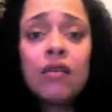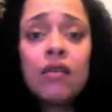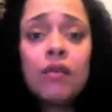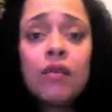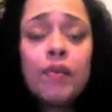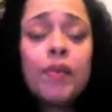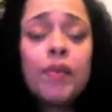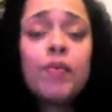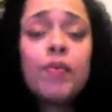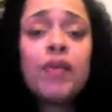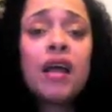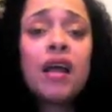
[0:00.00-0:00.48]
The
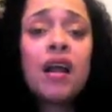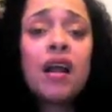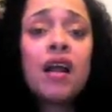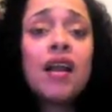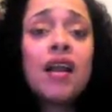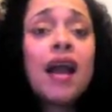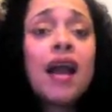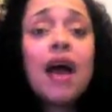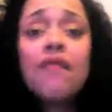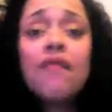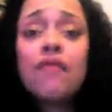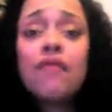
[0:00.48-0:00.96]
people that are
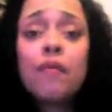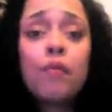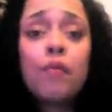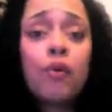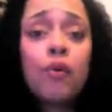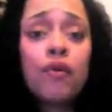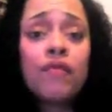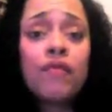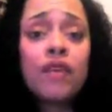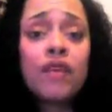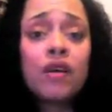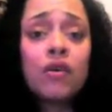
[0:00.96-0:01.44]
not from
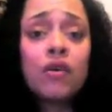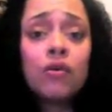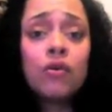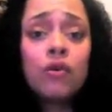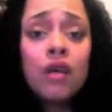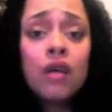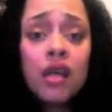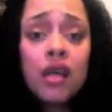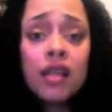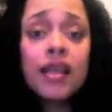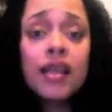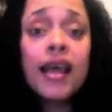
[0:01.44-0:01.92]
Puerto Rico,
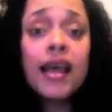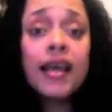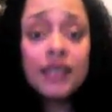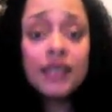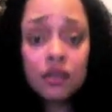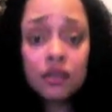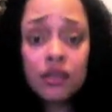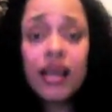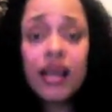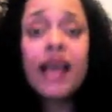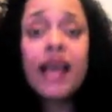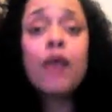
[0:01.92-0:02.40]
they
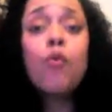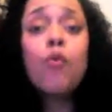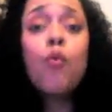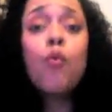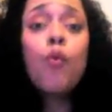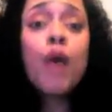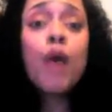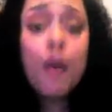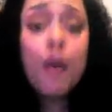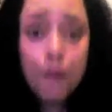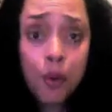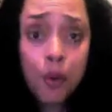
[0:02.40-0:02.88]
say
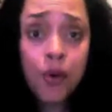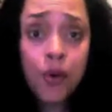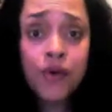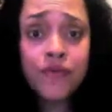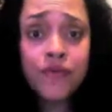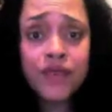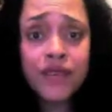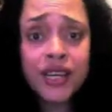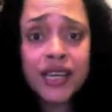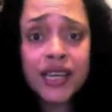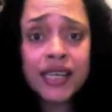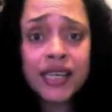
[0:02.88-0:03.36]
we're Puerto
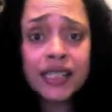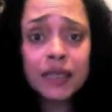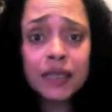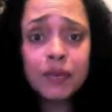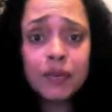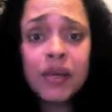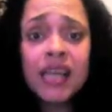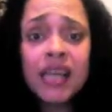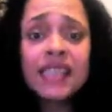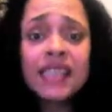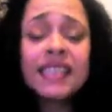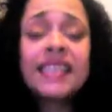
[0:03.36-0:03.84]
Ricans
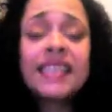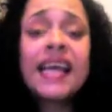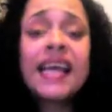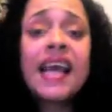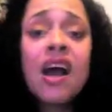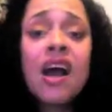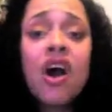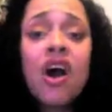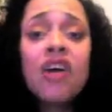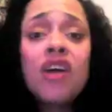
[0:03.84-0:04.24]
because they are